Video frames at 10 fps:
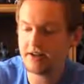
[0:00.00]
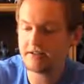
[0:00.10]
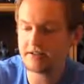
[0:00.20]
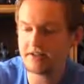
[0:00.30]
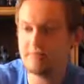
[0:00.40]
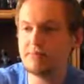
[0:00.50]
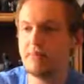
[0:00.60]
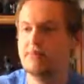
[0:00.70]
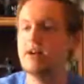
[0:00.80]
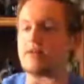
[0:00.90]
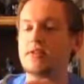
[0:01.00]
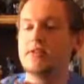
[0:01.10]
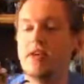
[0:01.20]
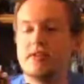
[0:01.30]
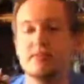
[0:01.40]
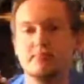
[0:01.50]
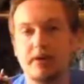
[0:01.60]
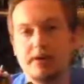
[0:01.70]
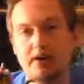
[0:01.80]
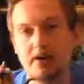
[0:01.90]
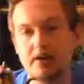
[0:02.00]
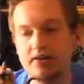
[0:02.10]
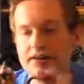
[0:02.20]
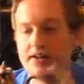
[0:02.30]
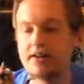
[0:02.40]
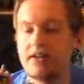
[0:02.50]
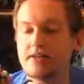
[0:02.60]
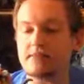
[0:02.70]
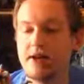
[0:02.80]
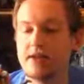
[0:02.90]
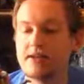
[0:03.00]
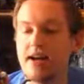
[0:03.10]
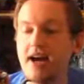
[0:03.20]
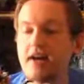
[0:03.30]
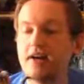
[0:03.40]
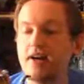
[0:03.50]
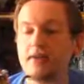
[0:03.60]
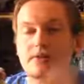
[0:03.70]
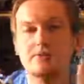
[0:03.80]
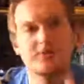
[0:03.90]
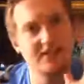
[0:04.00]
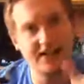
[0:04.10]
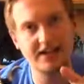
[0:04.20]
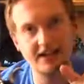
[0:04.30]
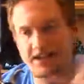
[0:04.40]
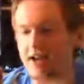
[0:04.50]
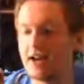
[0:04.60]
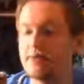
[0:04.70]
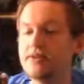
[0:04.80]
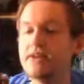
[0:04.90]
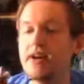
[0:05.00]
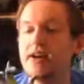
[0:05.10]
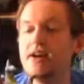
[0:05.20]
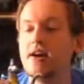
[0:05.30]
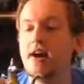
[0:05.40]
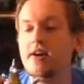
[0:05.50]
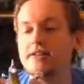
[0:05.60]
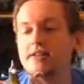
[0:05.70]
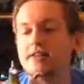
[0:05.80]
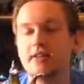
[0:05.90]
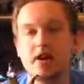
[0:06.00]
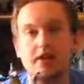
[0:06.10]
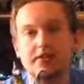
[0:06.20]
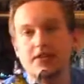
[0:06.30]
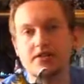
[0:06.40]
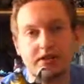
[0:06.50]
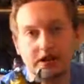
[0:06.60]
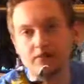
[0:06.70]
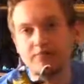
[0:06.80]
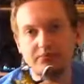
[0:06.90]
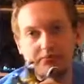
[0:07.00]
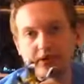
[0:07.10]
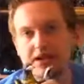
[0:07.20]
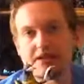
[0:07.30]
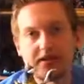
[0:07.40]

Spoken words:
simple. Just has his buzzsaw. That's like his main attack, or his most deadly attack, I would say. Obviously his claws. He just hits